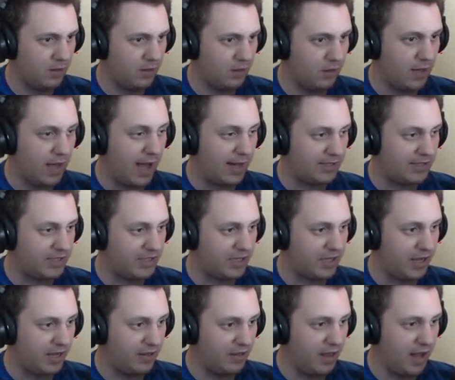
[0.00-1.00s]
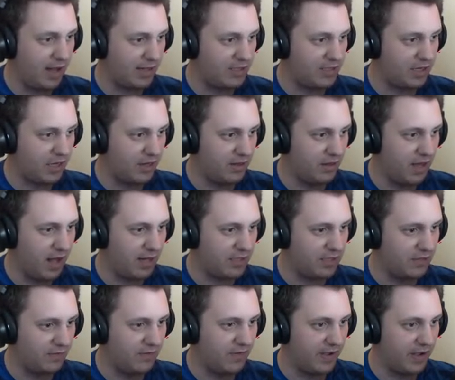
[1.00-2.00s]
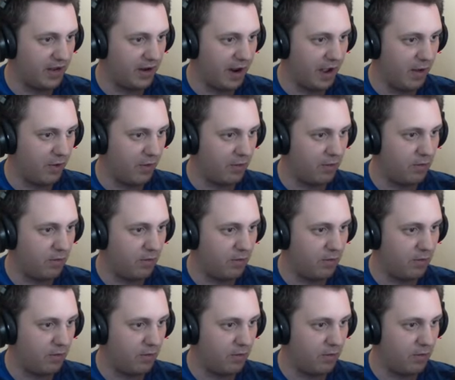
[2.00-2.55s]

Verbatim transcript: Lots and lots and lots to figure out.